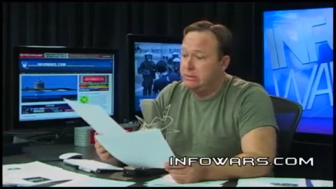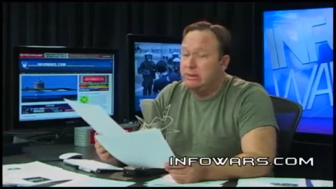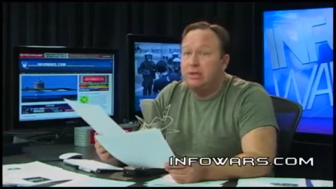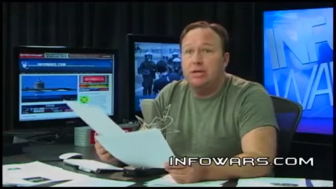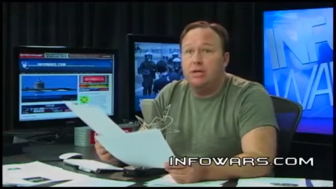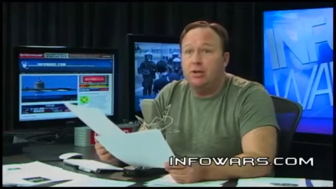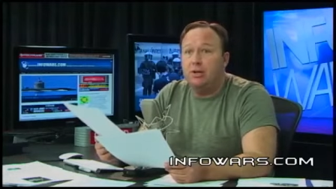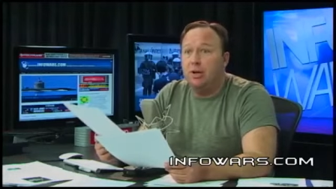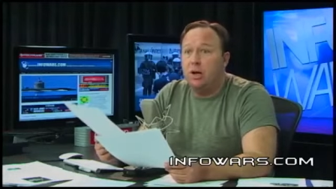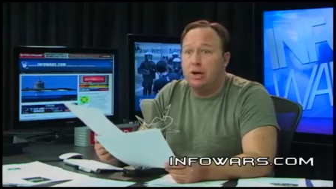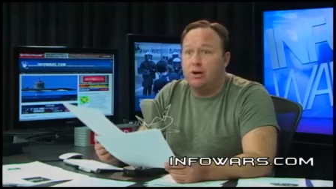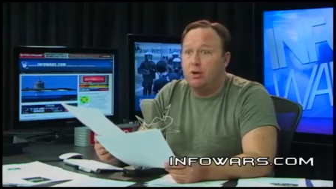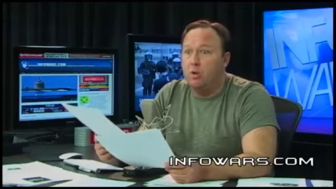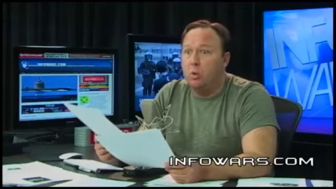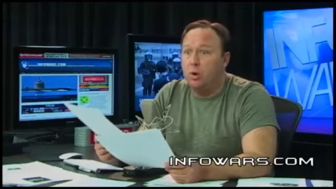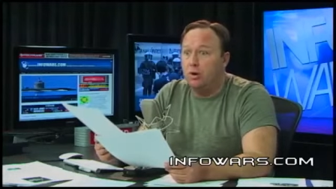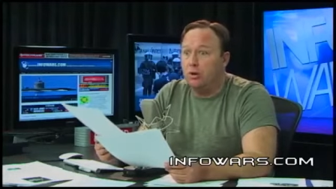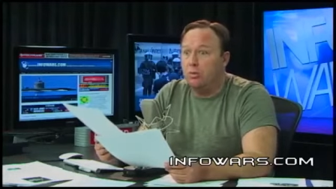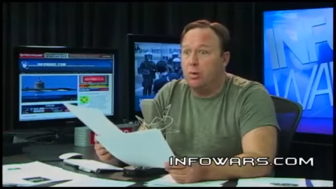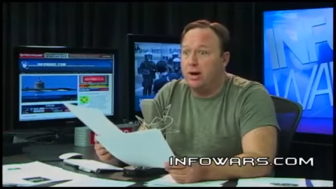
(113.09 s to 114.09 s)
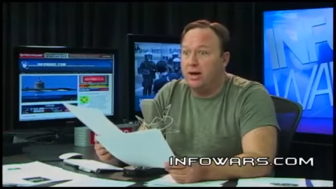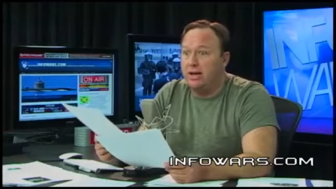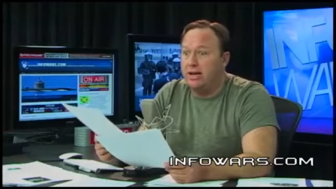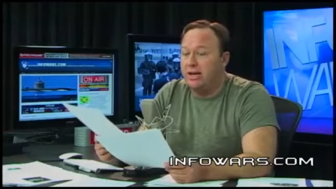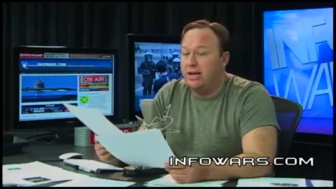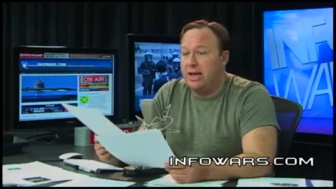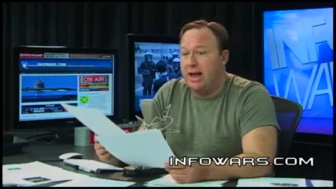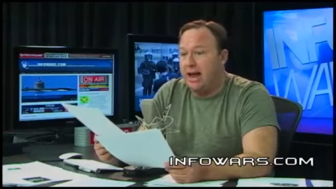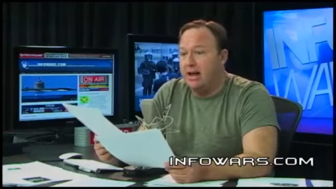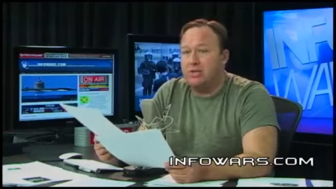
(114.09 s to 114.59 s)
And you, and you wonder why you
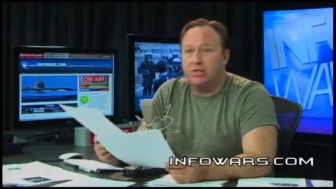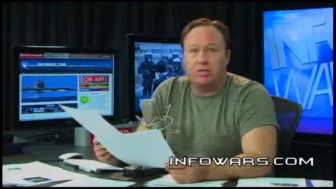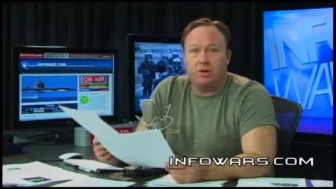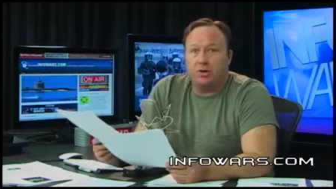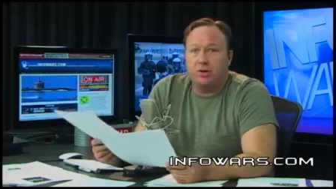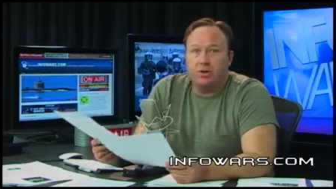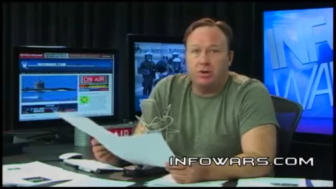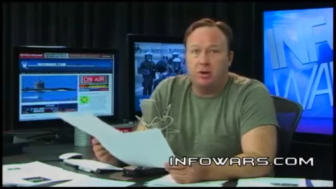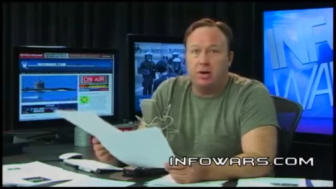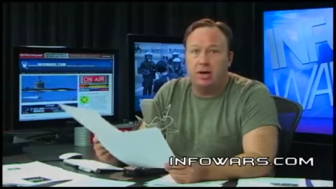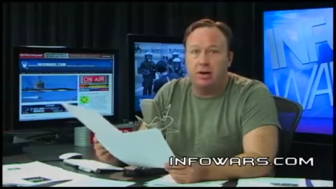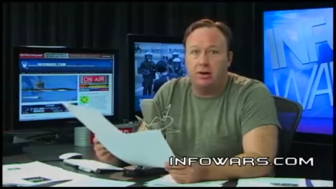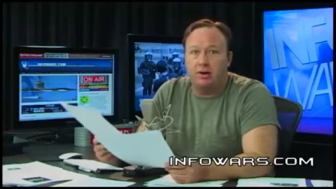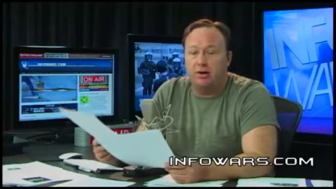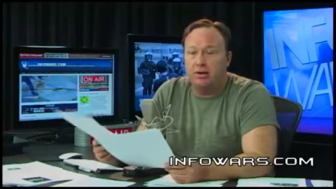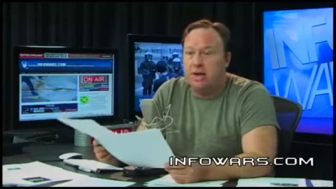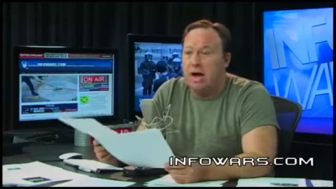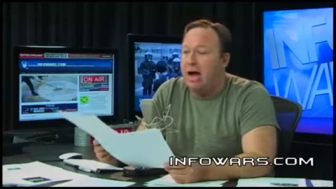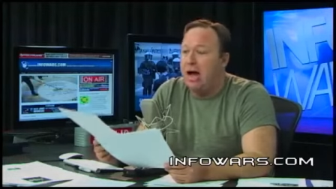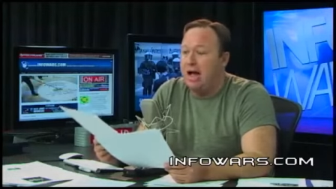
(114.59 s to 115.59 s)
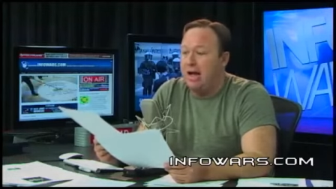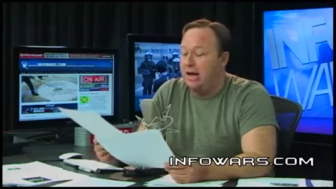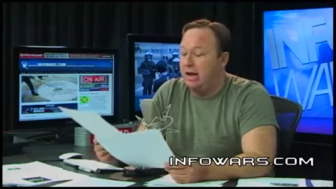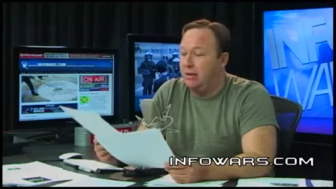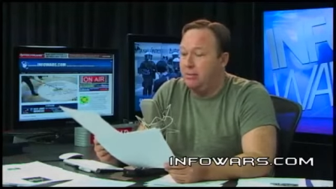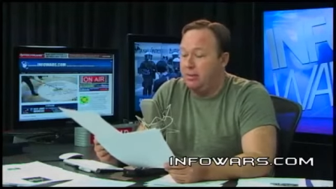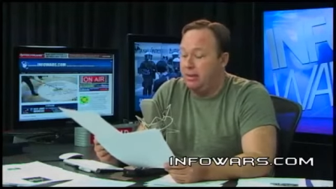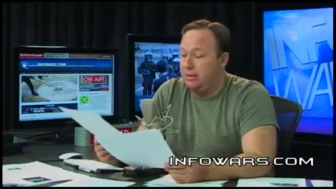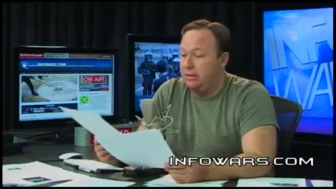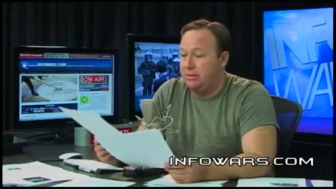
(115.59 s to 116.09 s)
get cancer a year later and die.
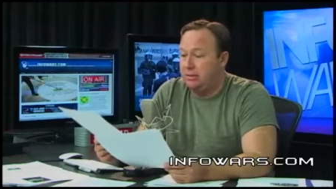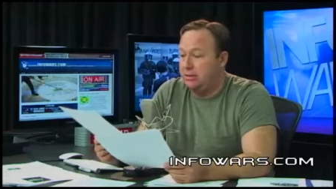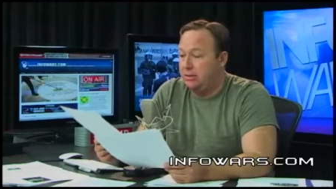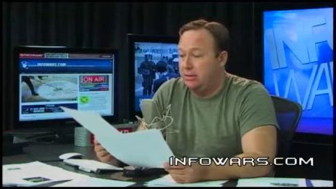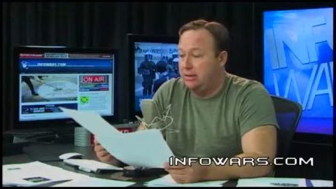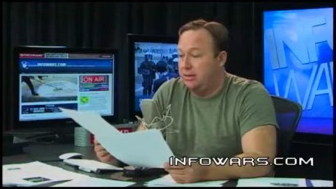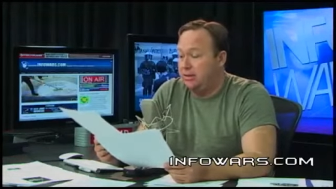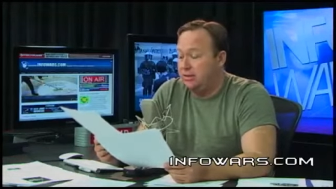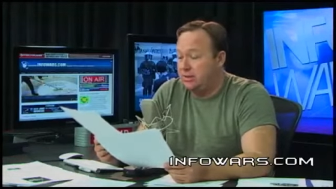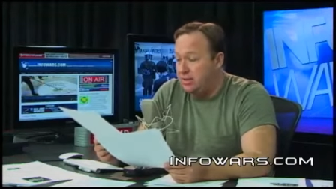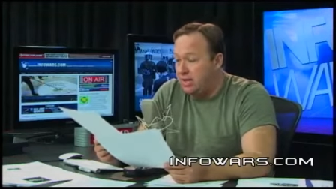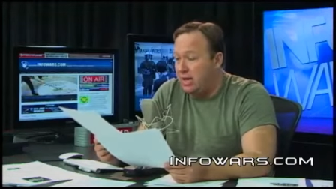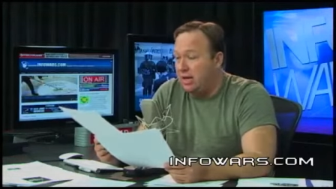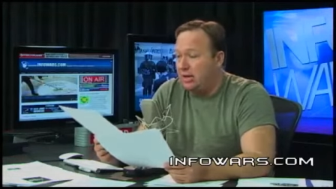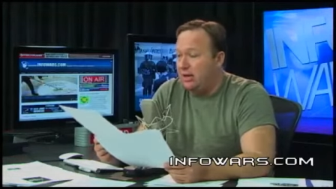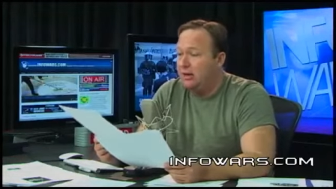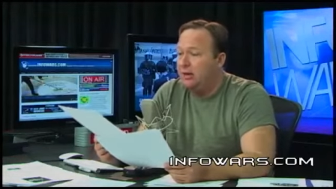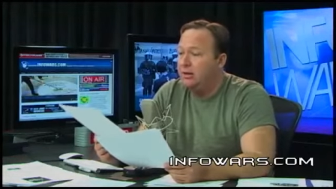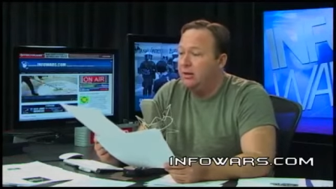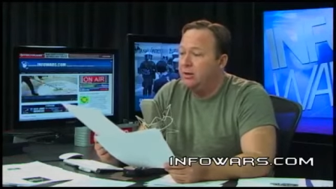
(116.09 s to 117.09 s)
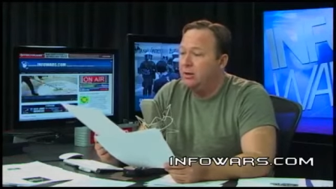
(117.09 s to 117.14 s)
I mean, it's, it's sick.